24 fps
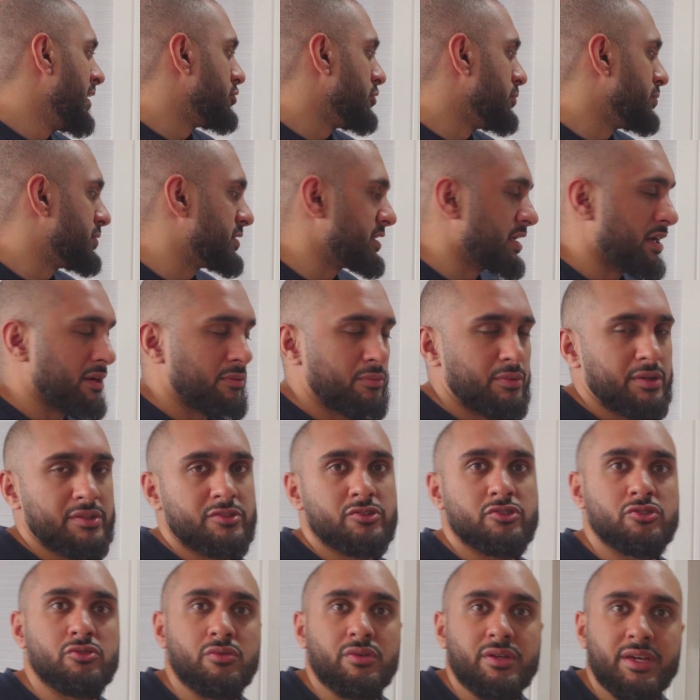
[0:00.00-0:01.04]
Superset with
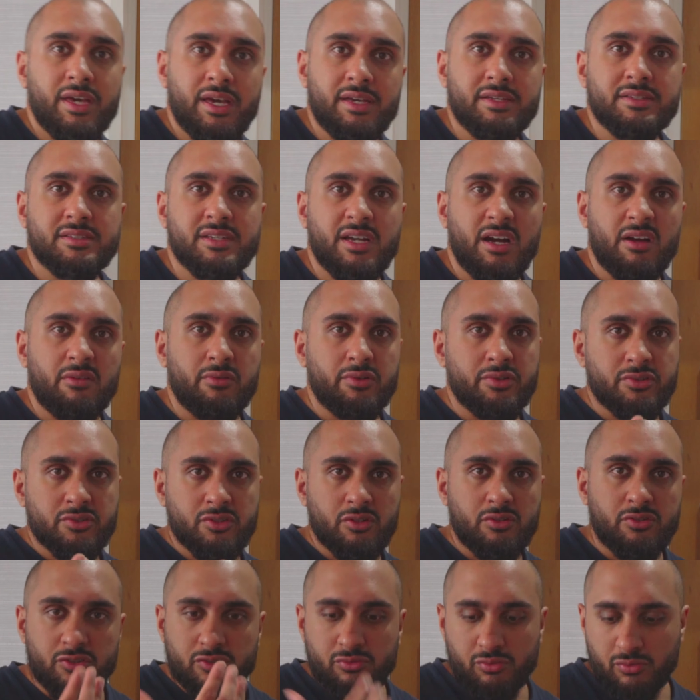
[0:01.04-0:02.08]
suitcase carry, so
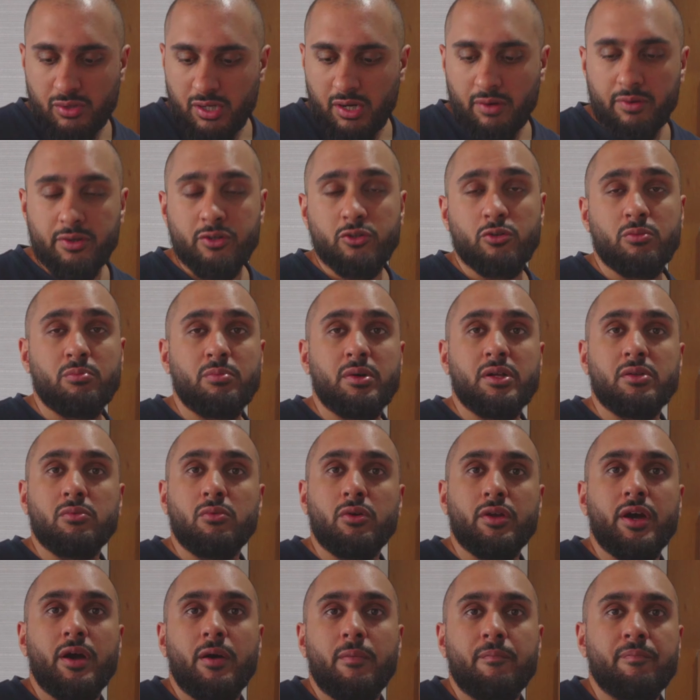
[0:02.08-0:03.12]
you just carry a dumbbell in
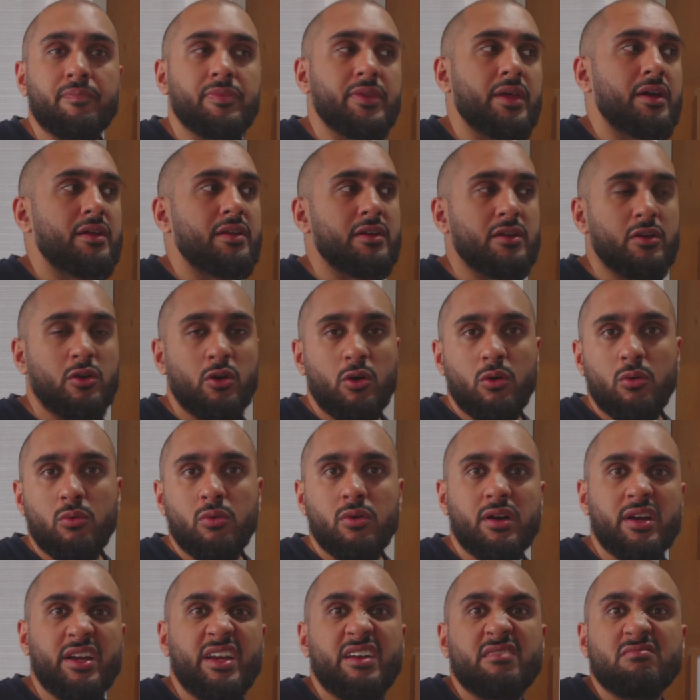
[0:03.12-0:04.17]
one arm and then go
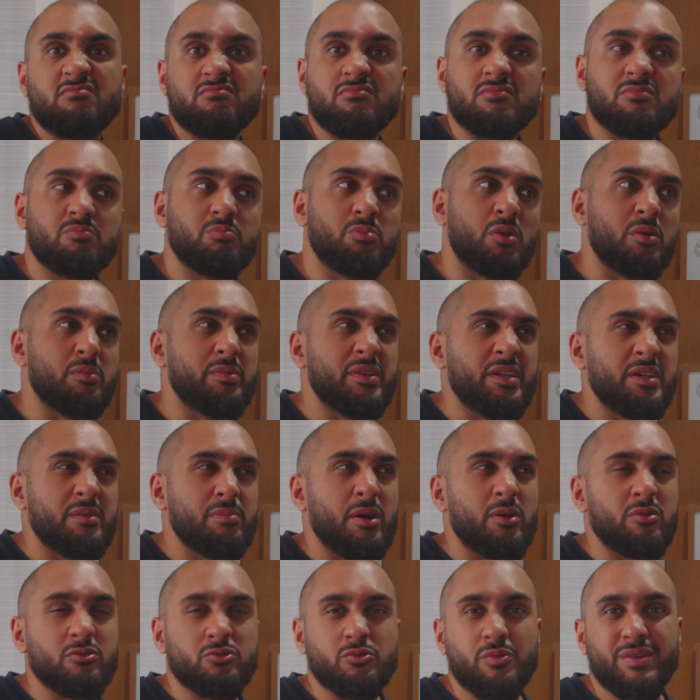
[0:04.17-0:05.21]
again probably
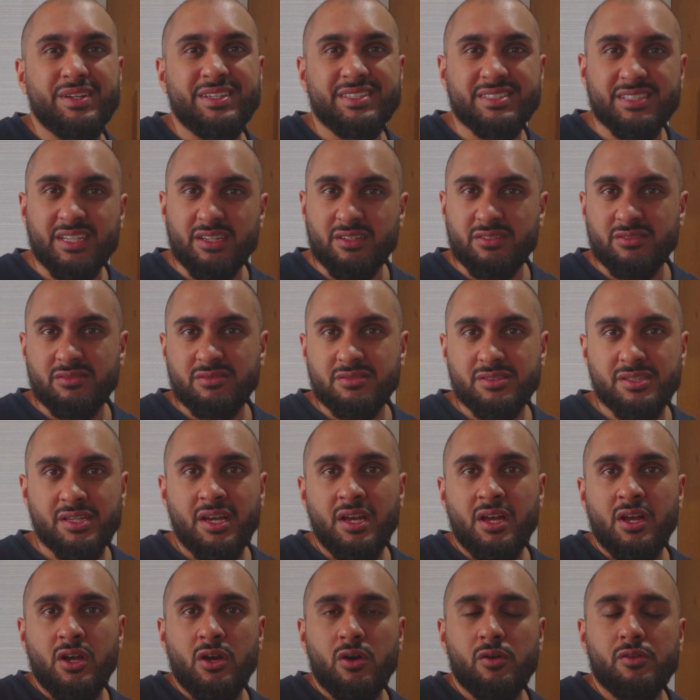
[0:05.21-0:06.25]
about 20 seconds
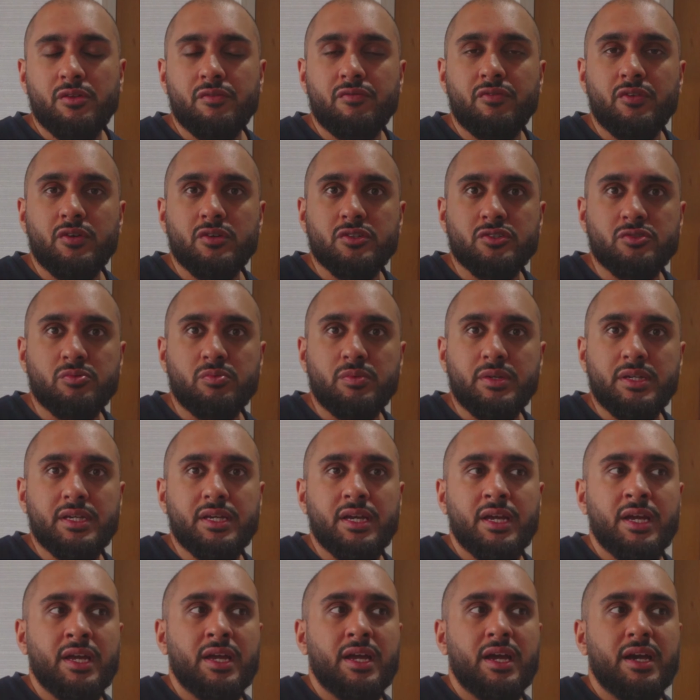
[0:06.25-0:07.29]
on the first
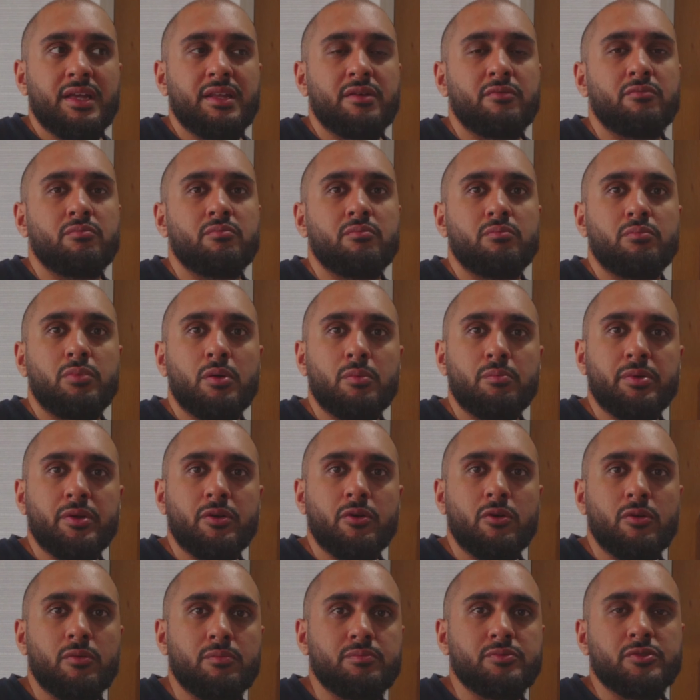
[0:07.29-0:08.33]
week, and then bumping it
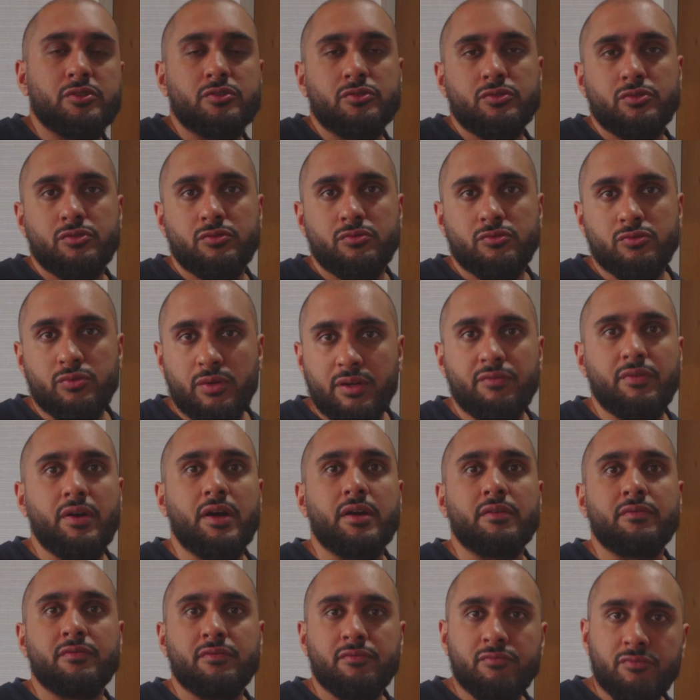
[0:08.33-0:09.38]
up to
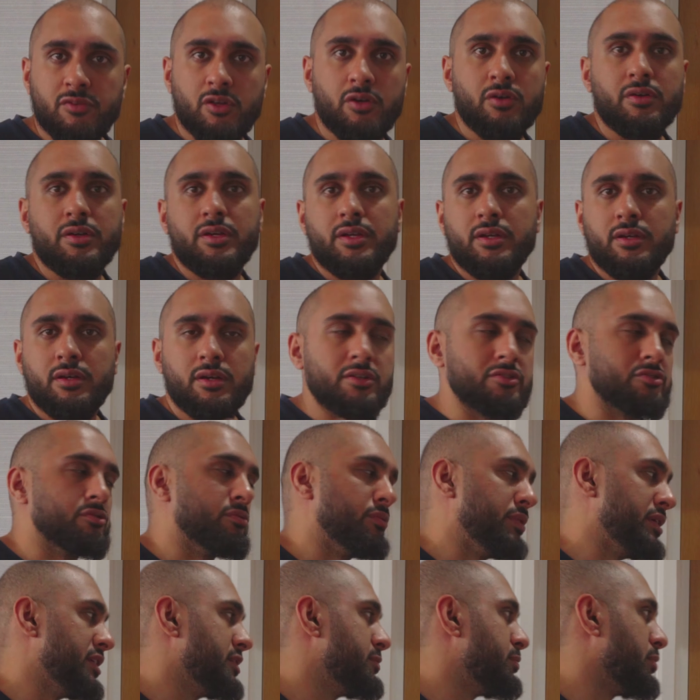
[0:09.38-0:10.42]
25-30 as the
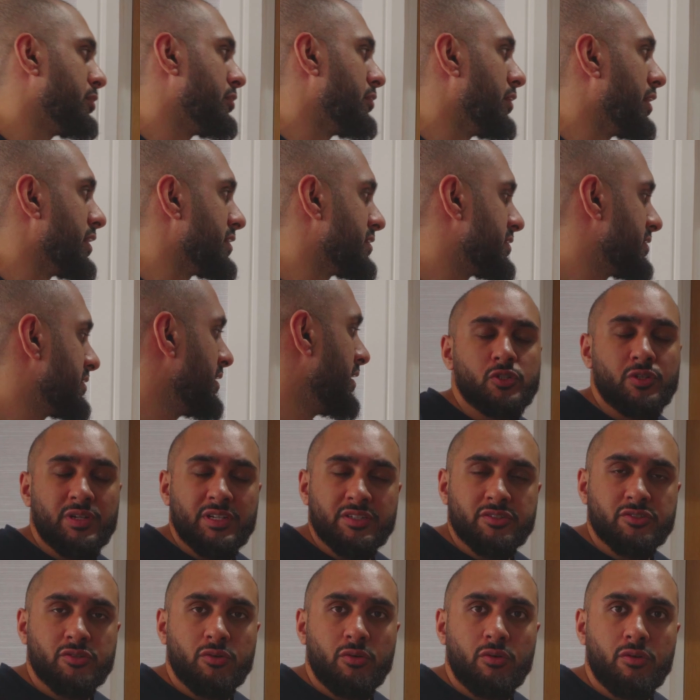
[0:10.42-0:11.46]
weeks progress. So
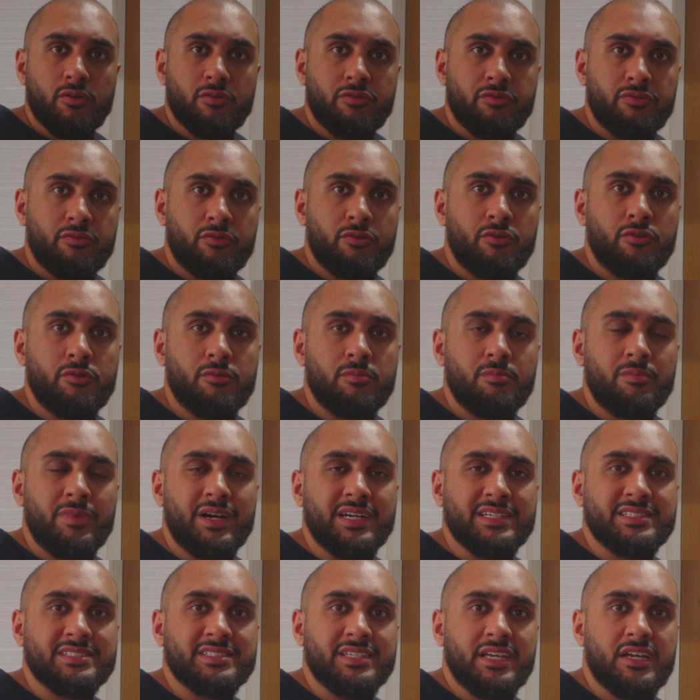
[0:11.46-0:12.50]
let's go through
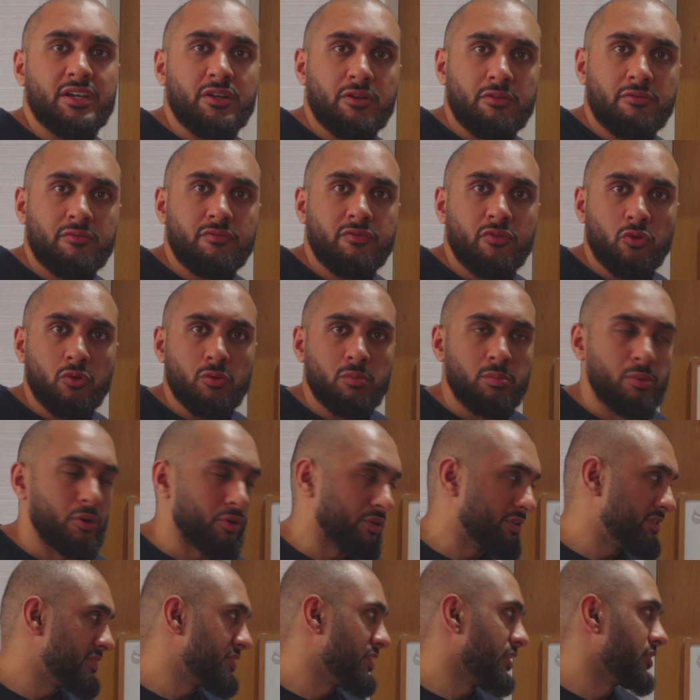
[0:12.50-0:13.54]
my second full
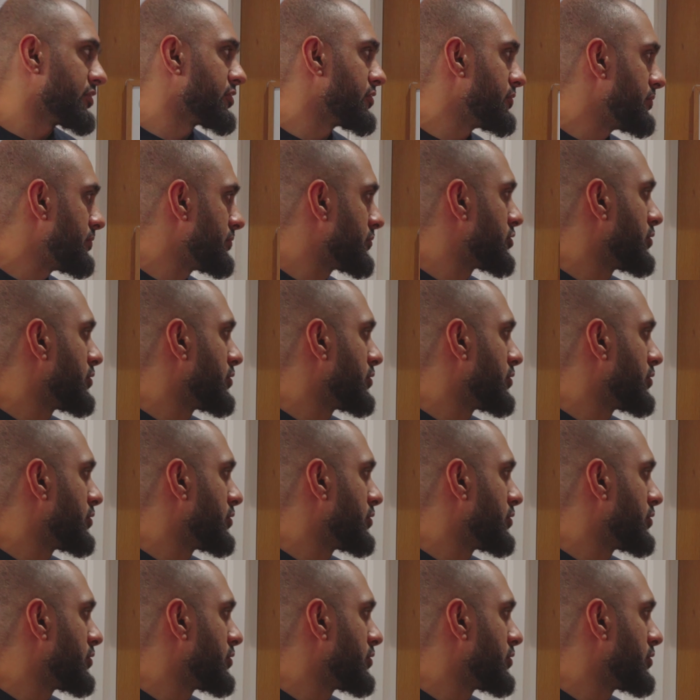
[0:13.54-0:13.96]
body session.